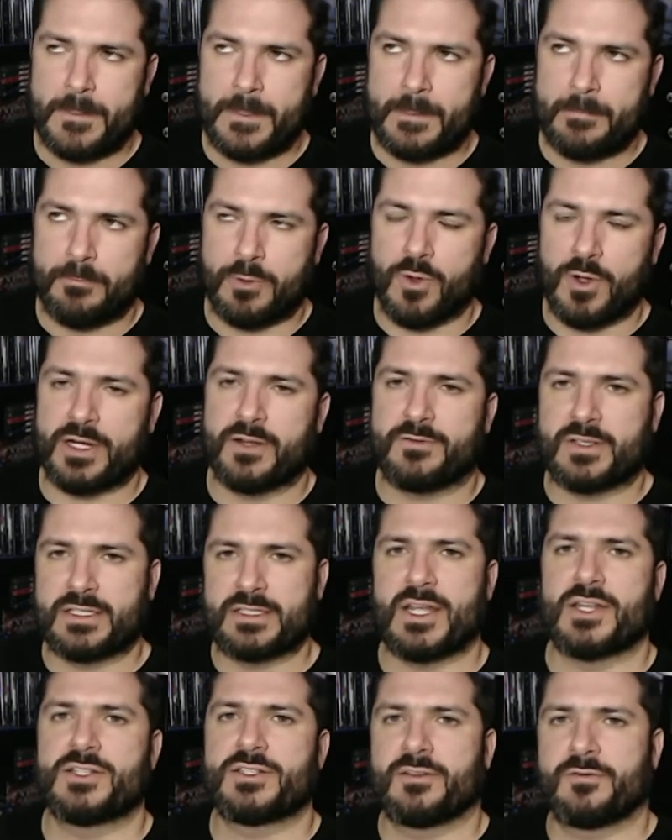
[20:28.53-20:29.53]
point of
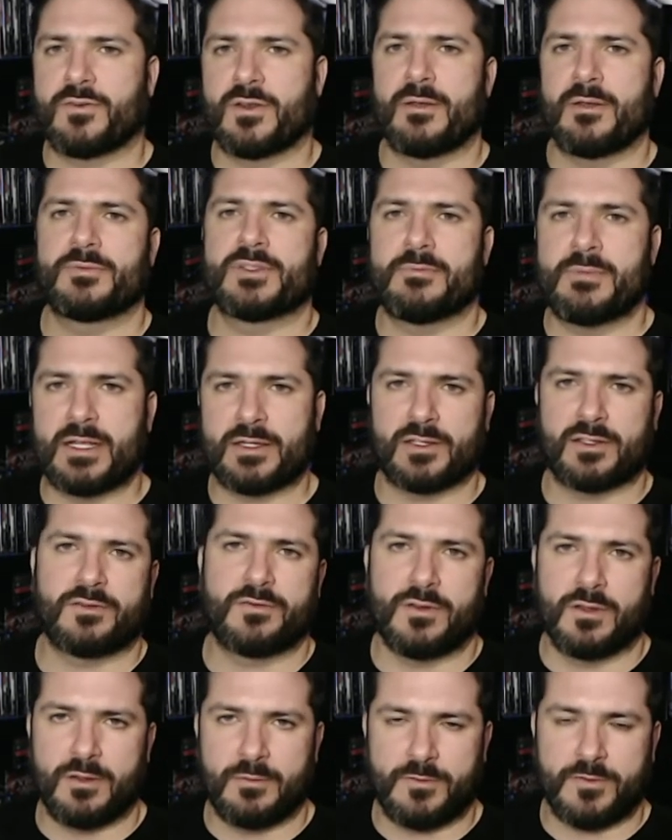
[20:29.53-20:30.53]
contention for him to make this
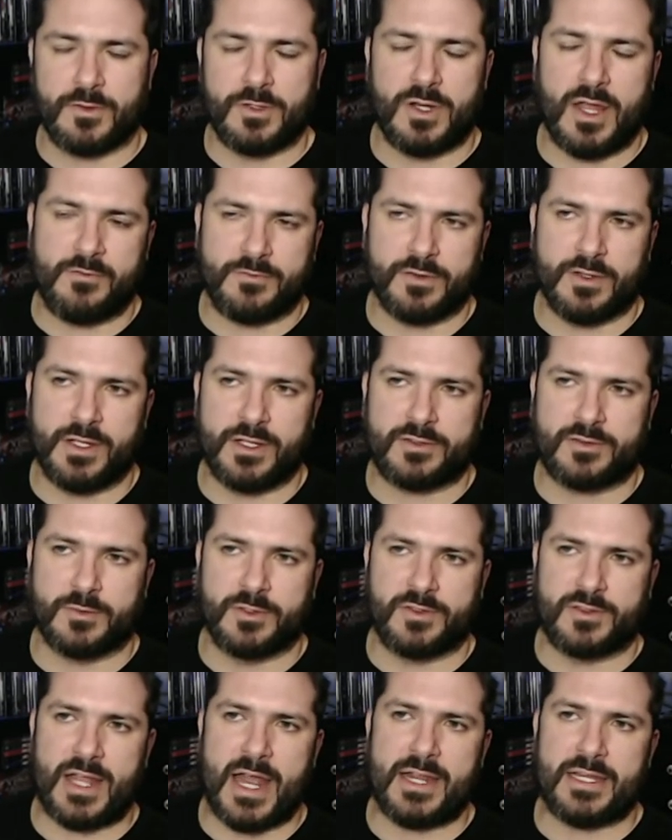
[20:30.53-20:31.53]
film for Netflix
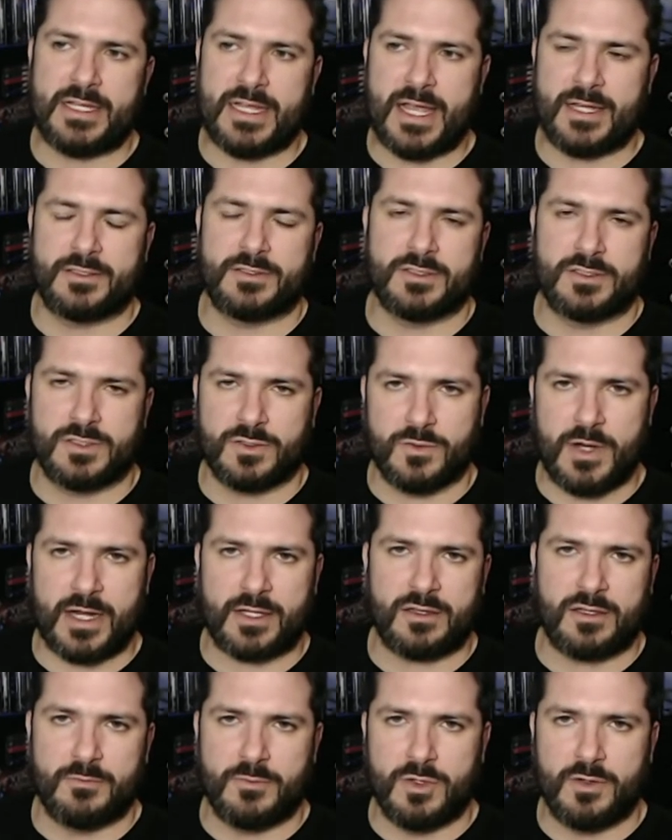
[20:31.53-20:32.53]
was that he had to
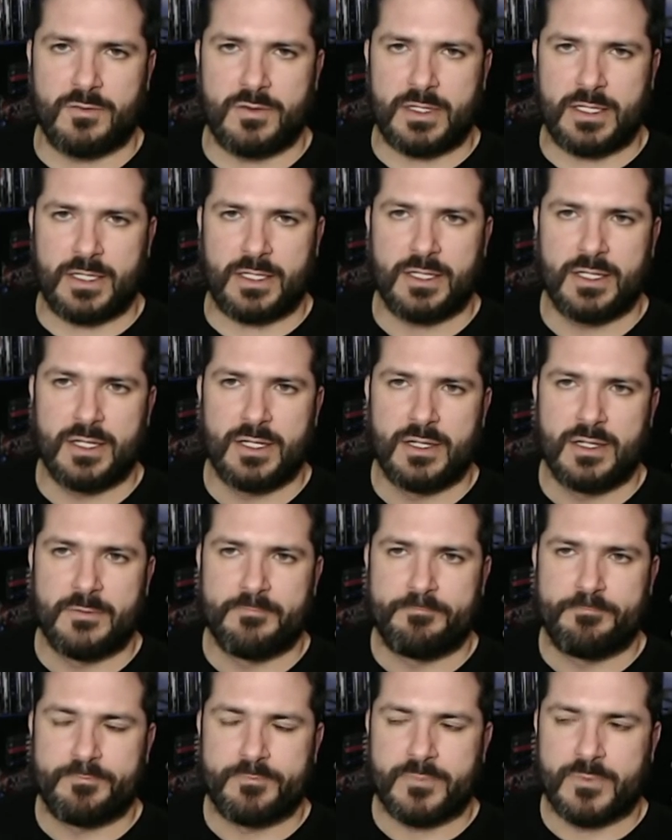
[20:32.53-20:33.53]
direct the movie
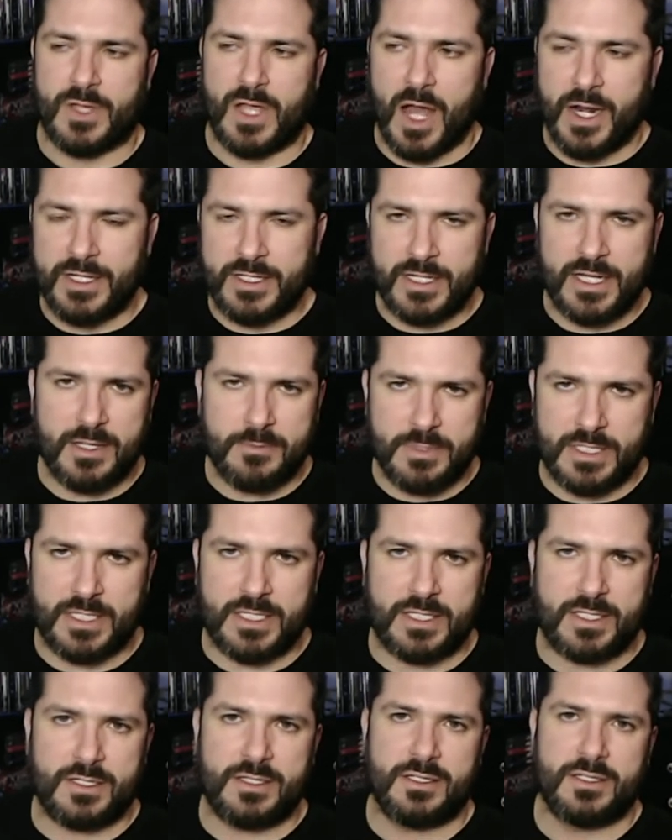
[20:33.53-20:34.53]

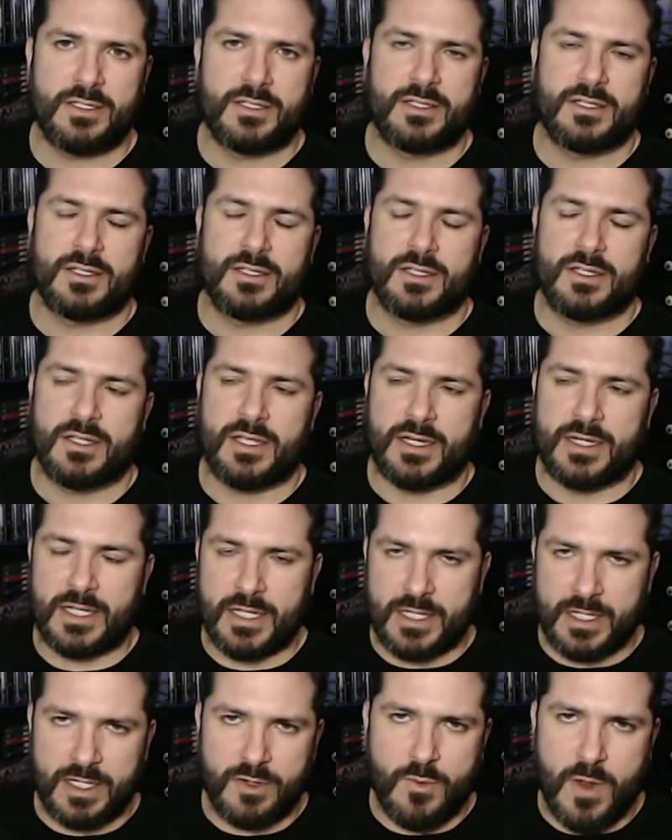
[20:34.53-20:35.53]
uninhibited in
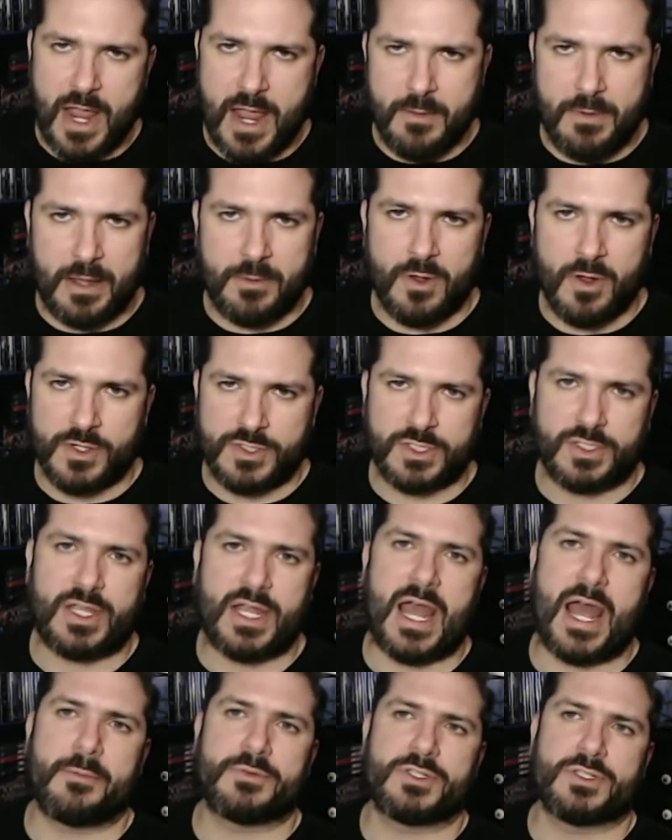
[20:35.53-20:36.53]
any way by motion
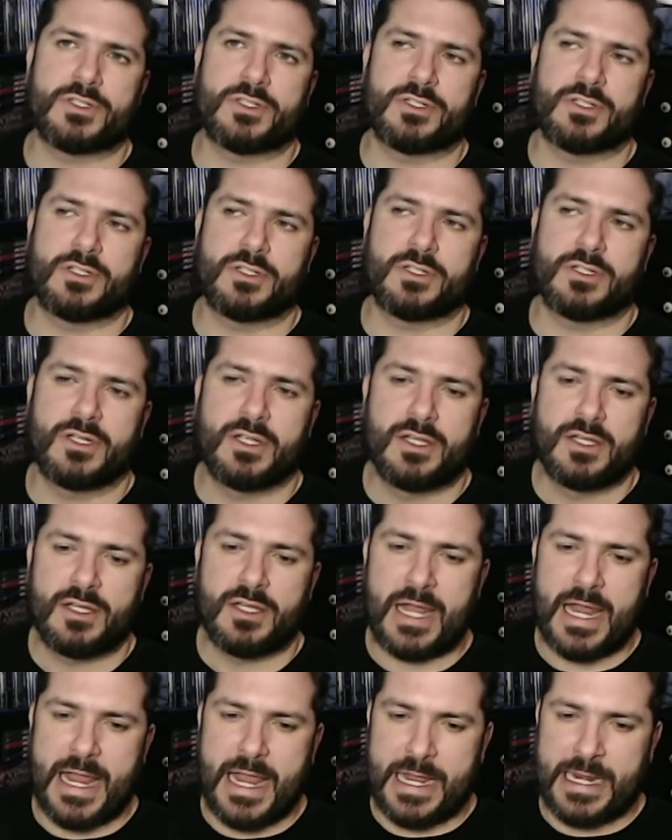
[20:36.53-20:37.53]
capture,
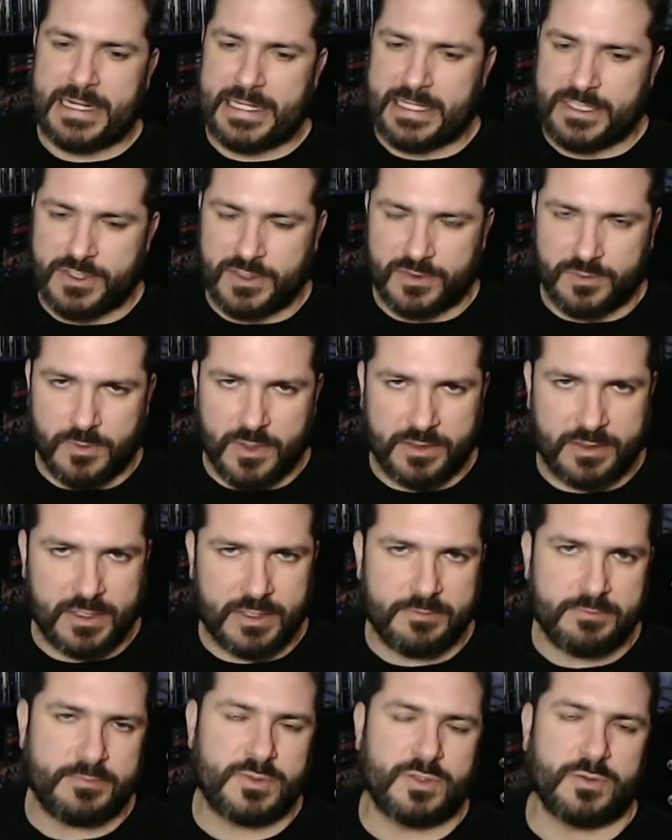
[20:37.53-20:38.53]
and he just wanted
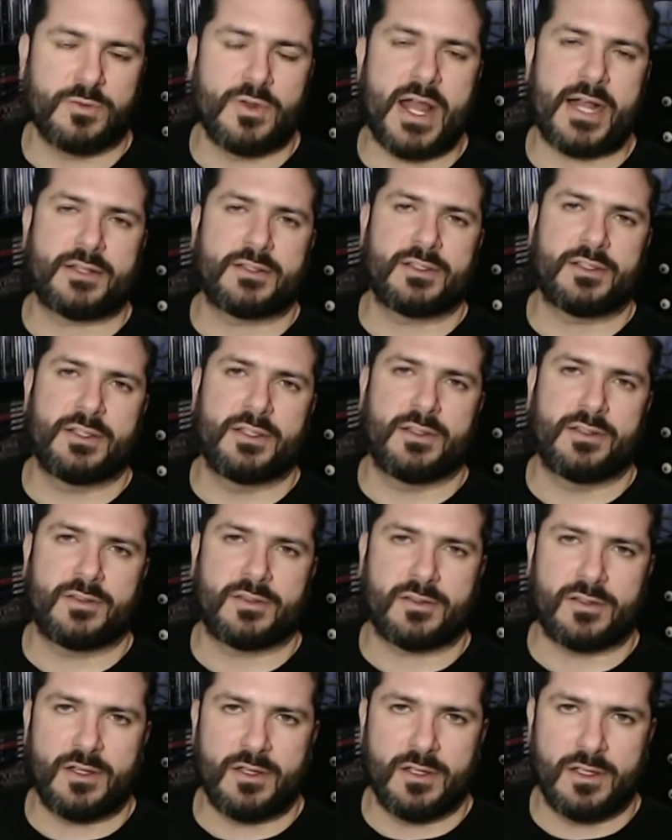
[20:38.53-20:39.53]
to direct
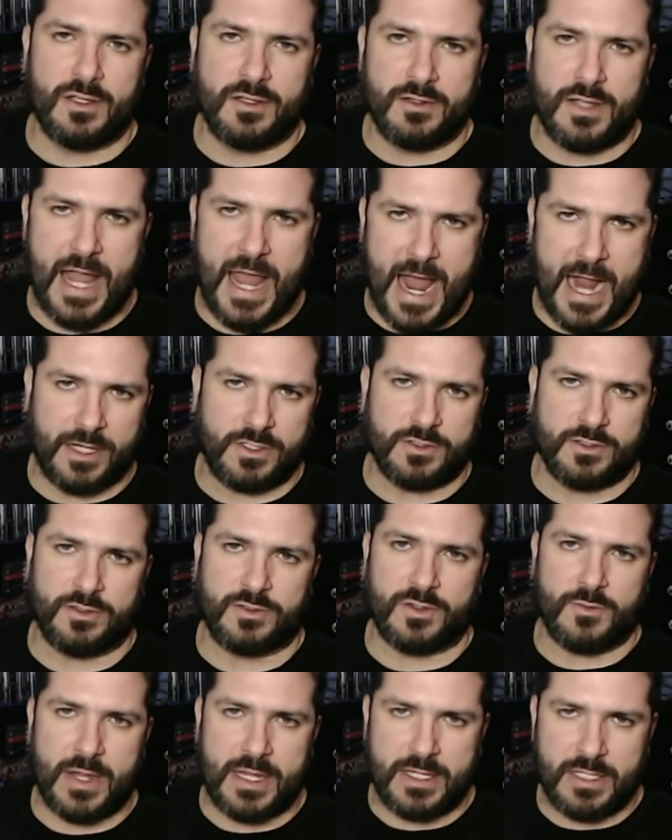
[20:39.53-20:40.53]
his actors
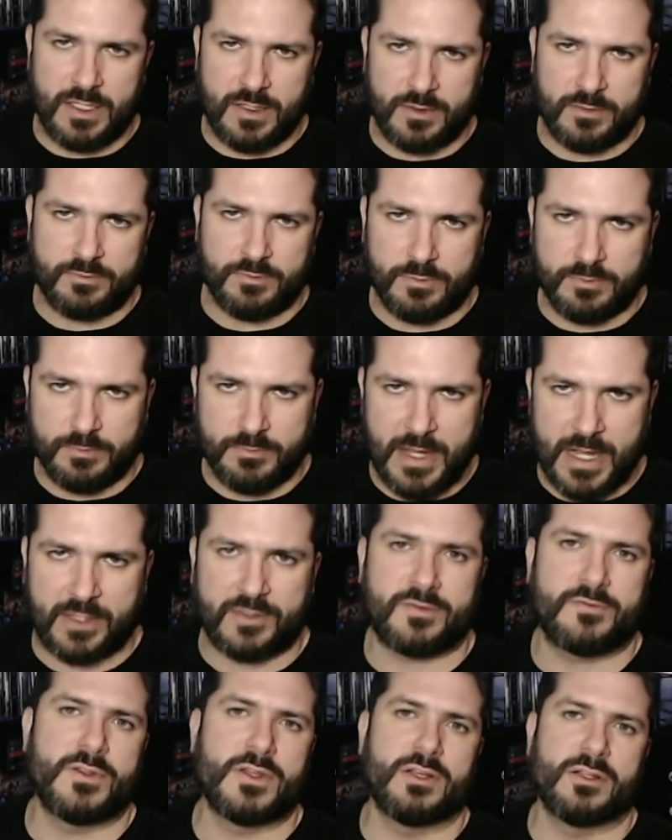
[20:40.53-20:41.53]
the way he
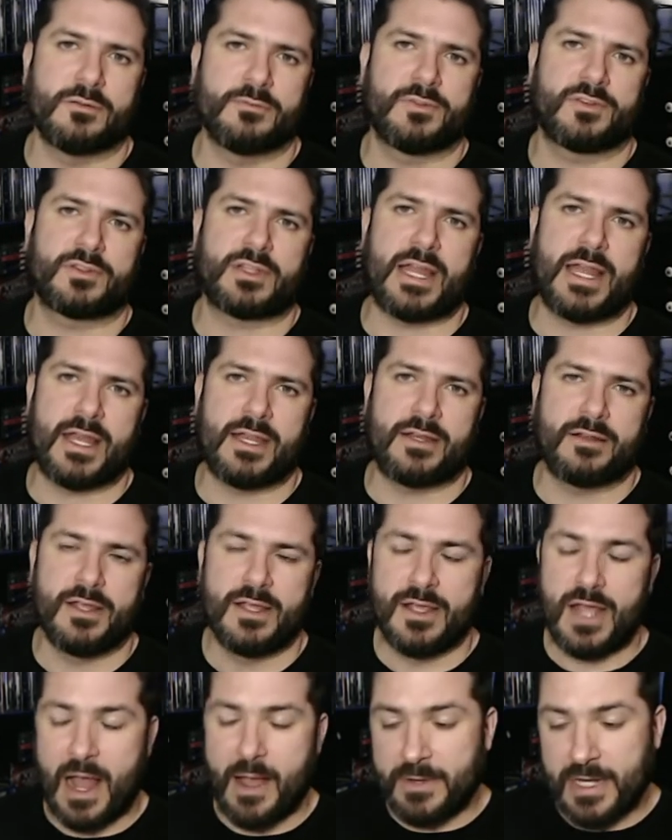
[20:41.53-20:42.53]
makes films. And
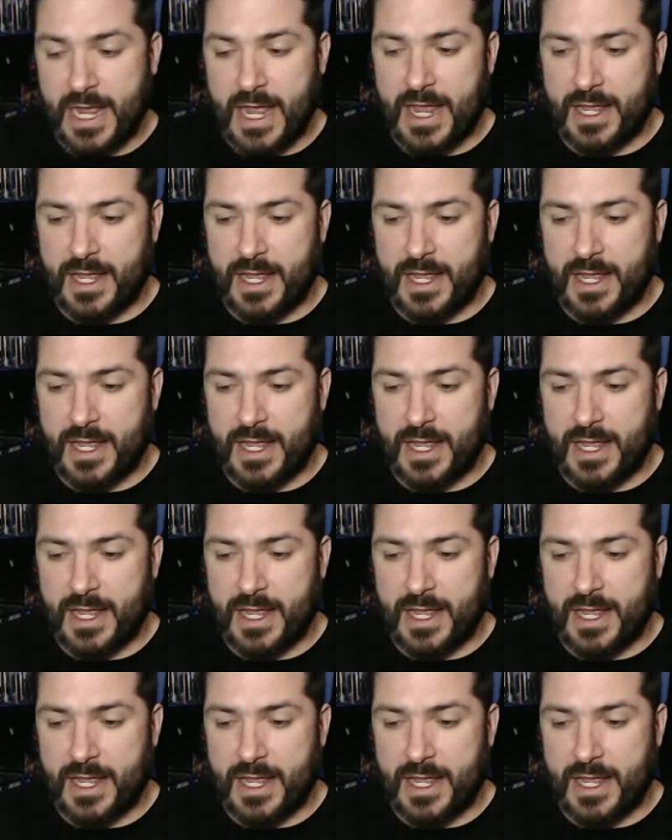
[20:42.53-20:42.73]
I mean,